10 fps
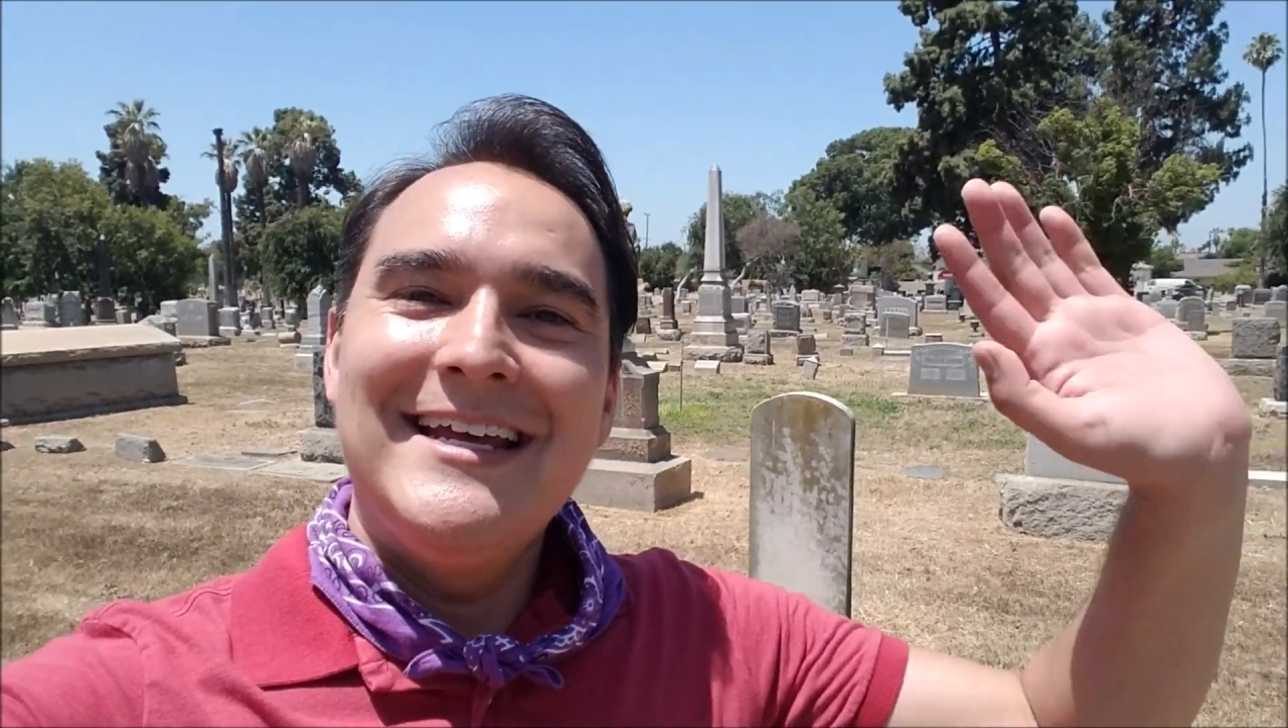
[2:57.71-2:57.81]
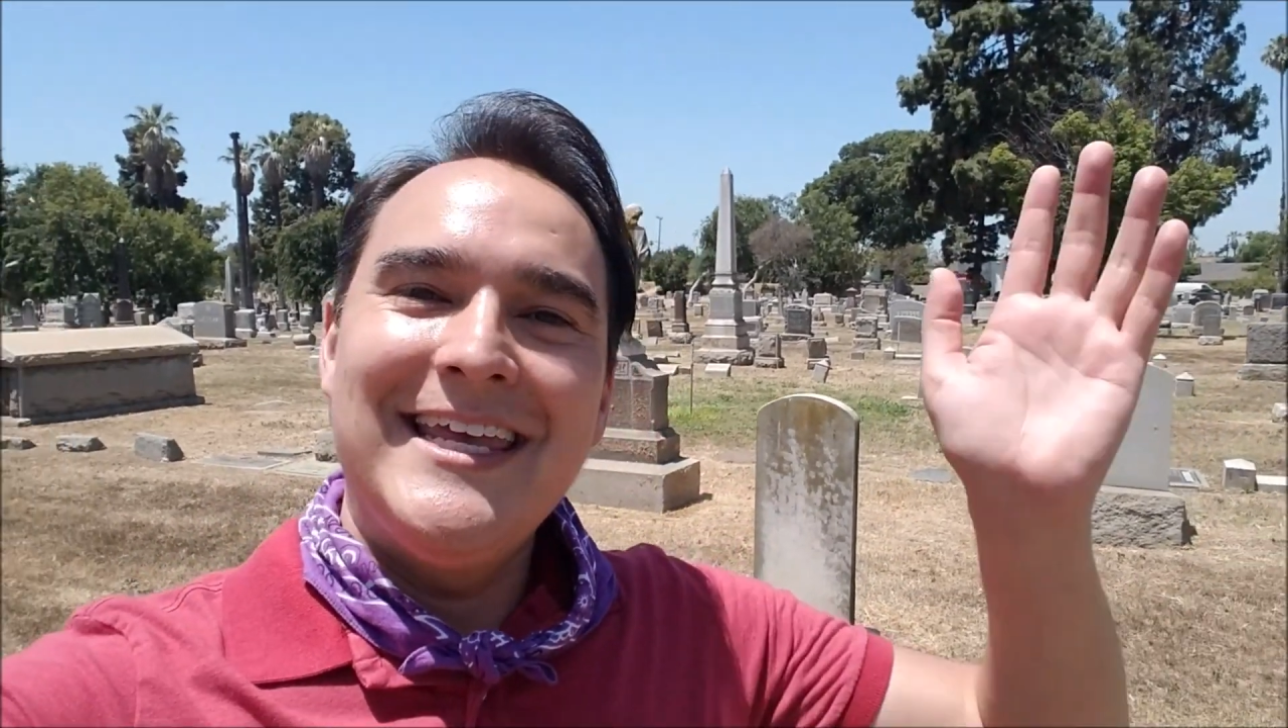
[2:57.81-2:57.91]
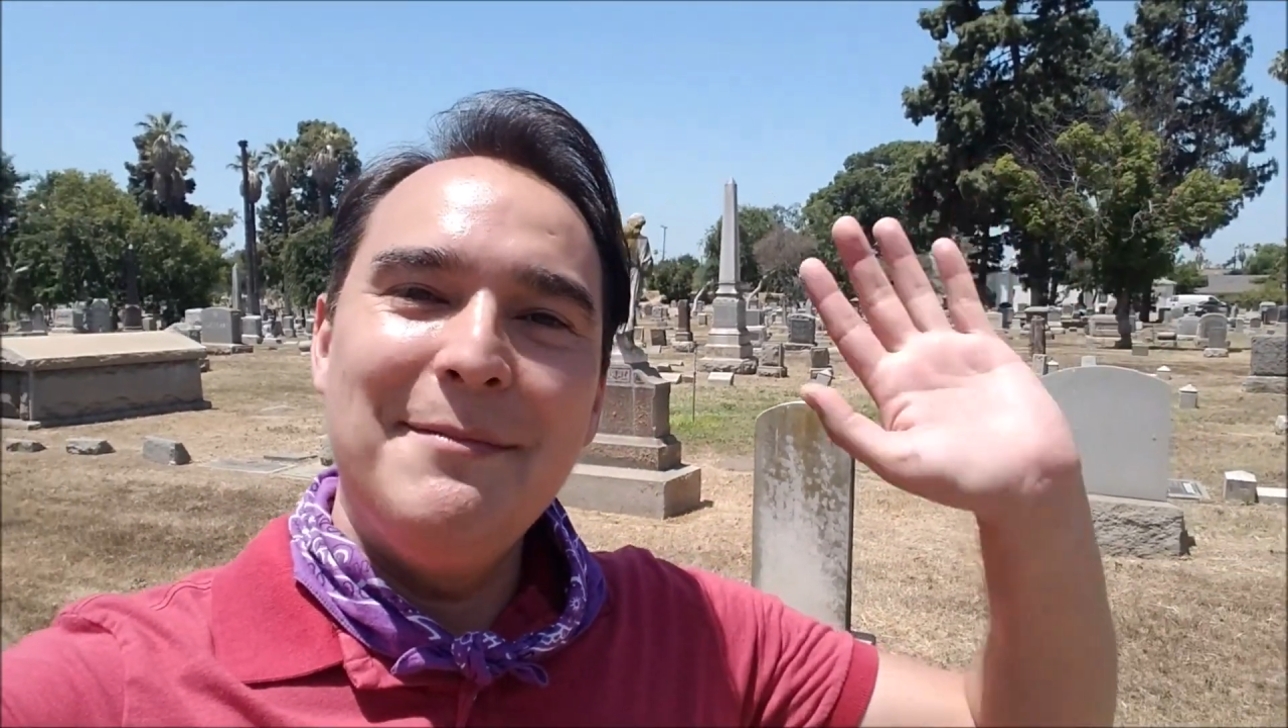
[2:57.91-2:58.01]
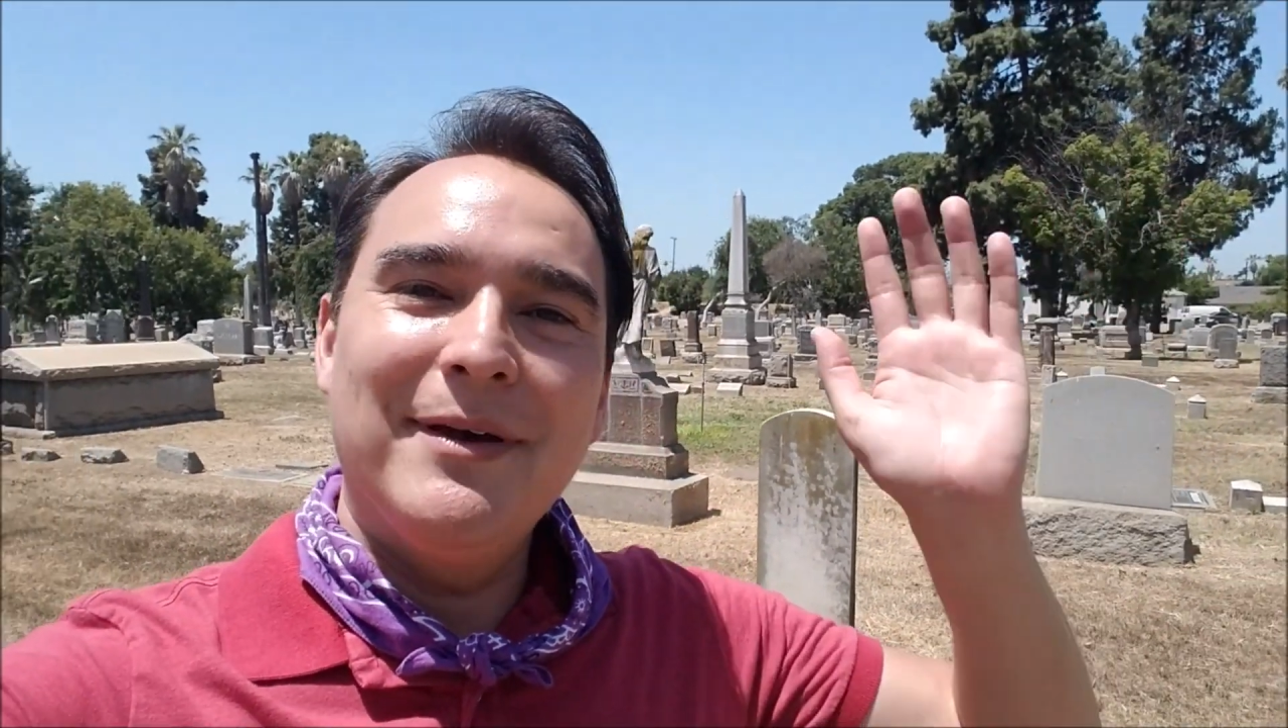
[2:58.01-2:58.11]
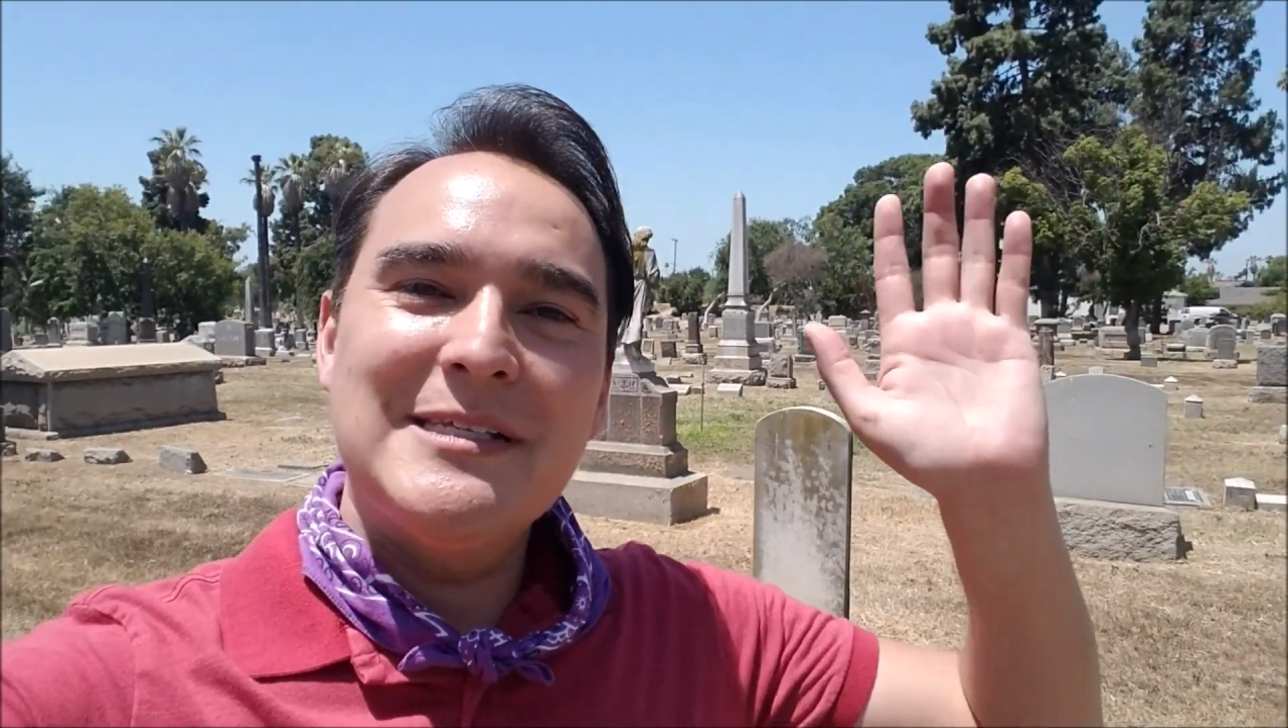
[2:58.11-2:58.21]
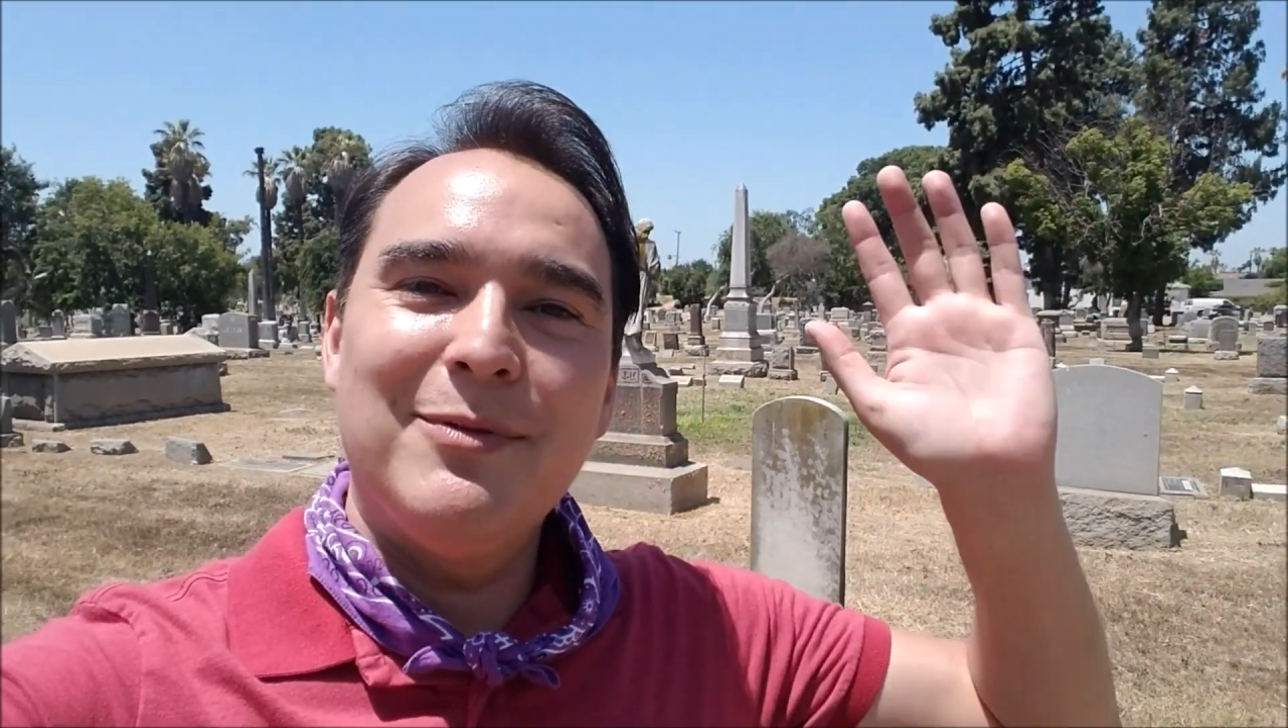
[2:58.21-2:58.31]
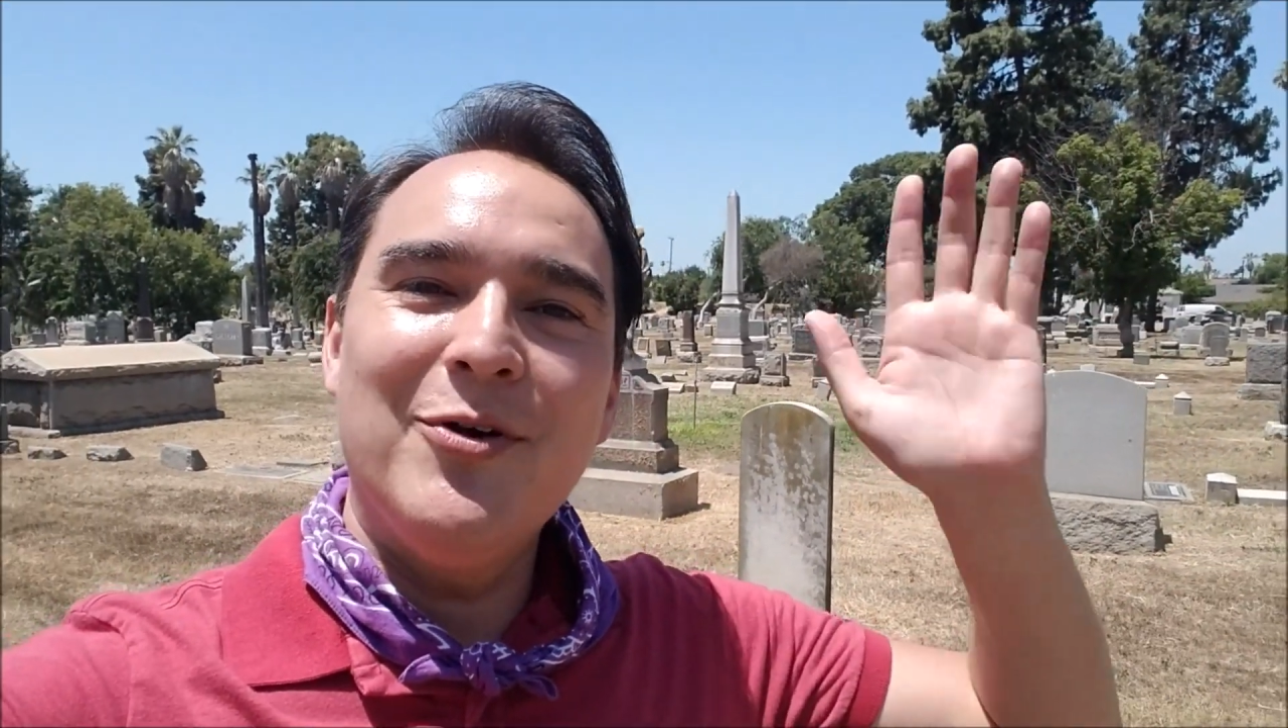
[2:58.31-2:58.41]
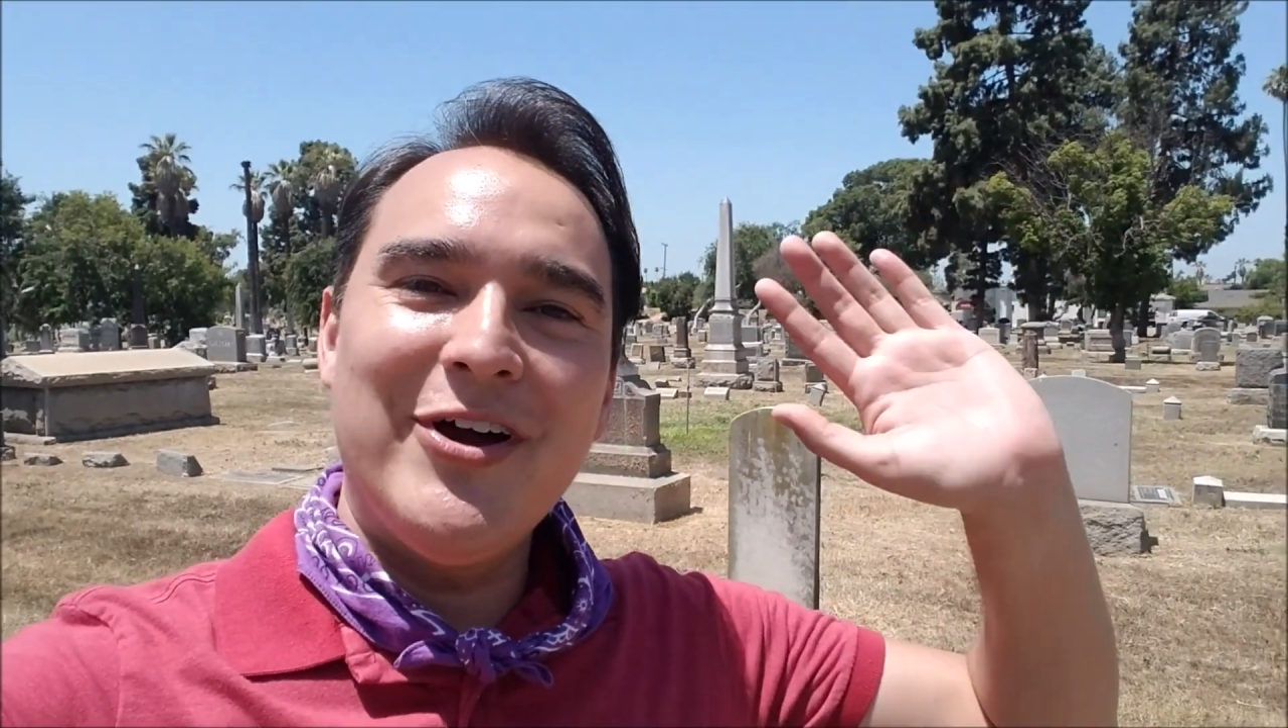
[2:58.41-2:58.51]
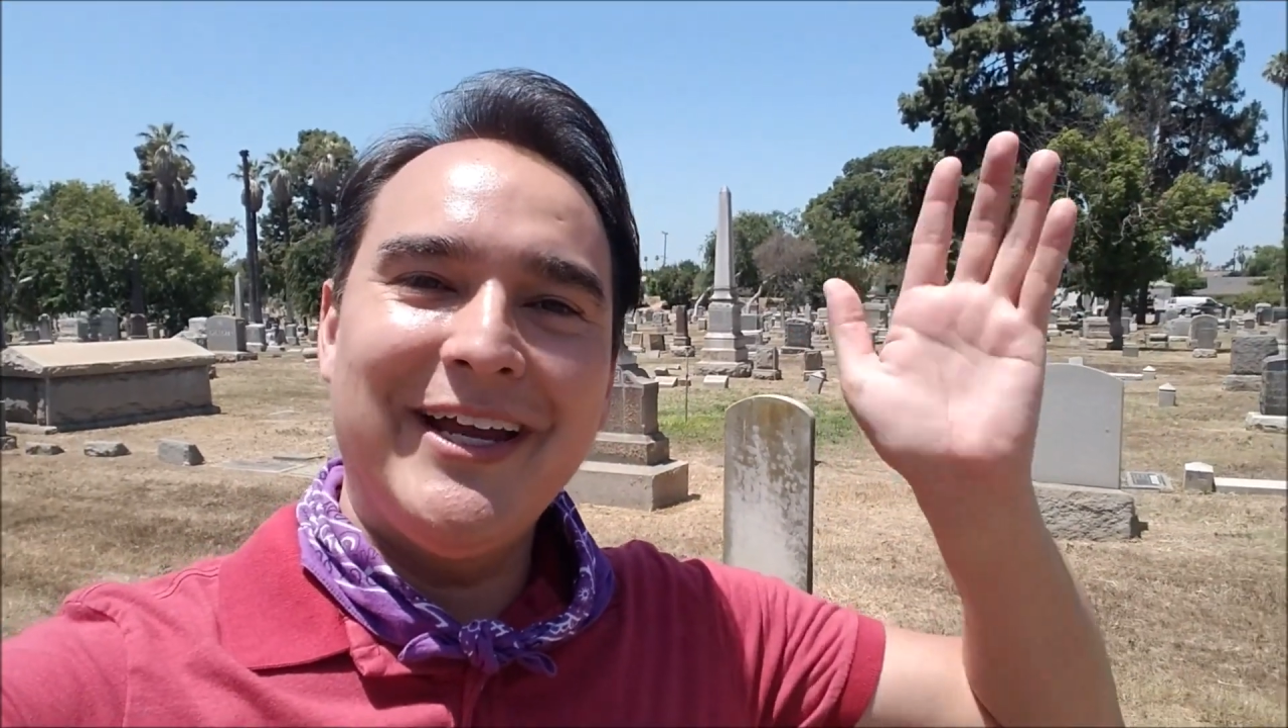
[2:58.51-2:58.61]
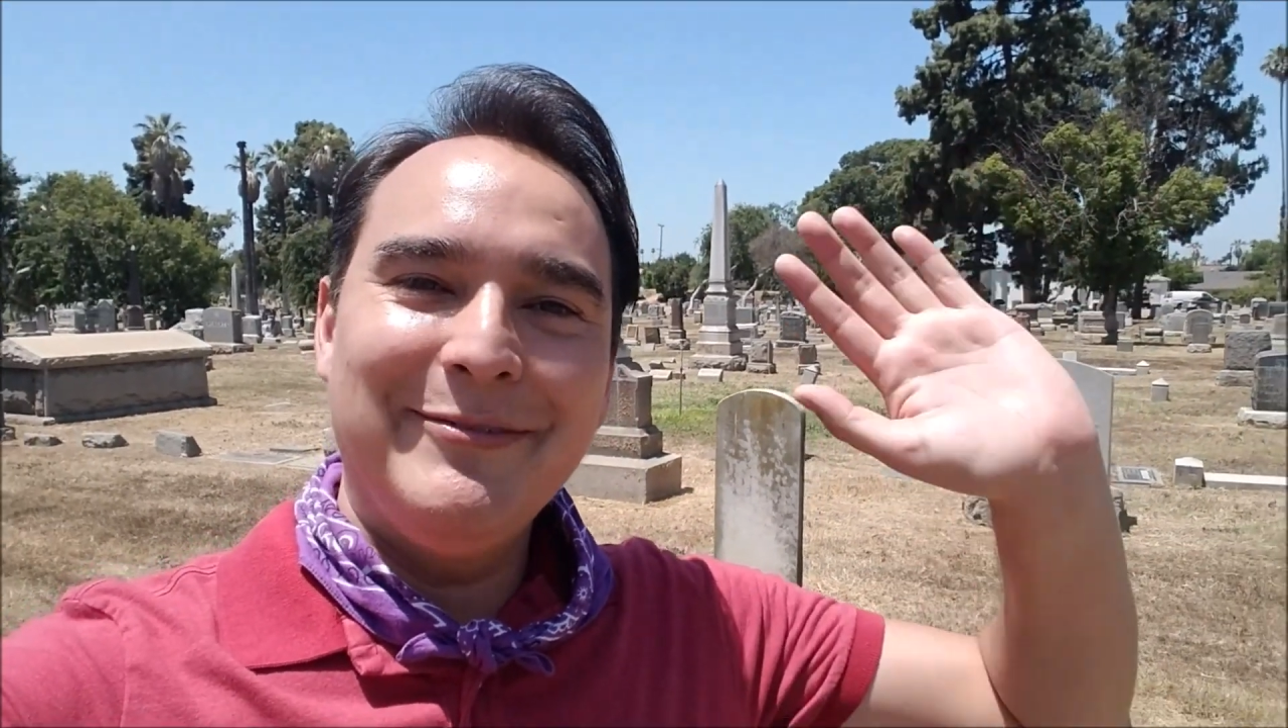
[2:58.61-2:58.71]
keep
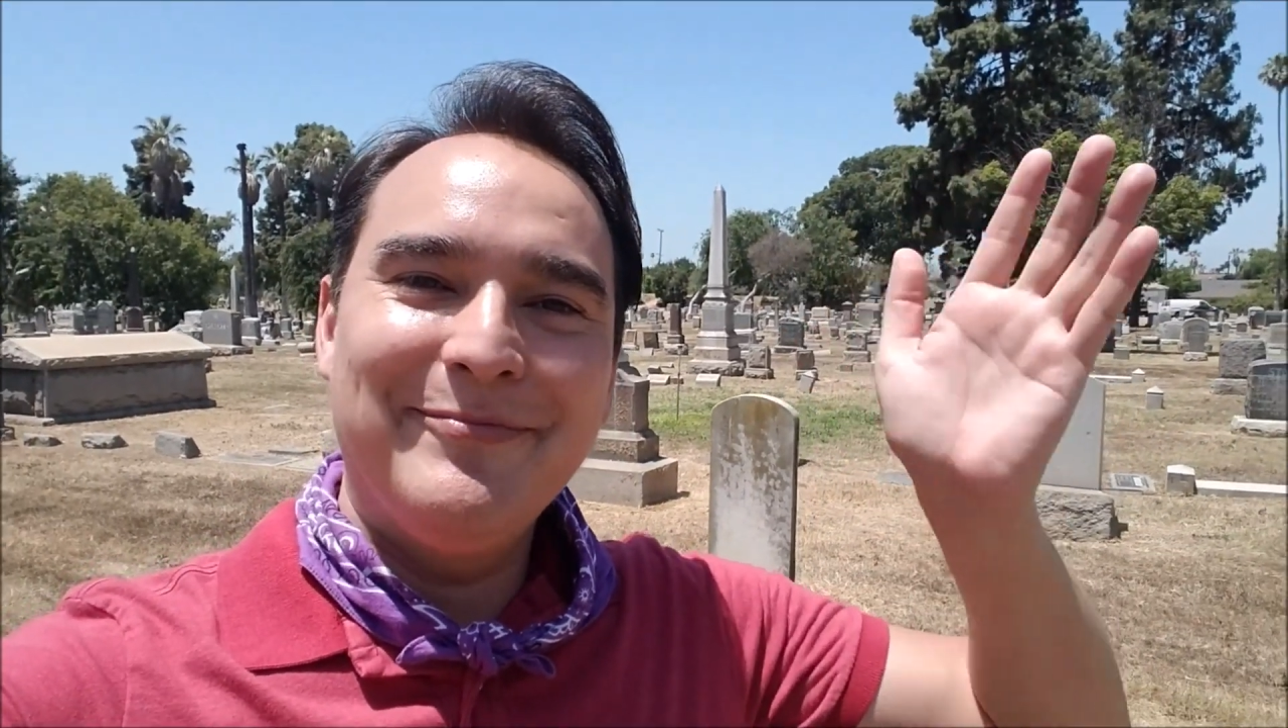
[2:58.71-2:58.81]
exploring.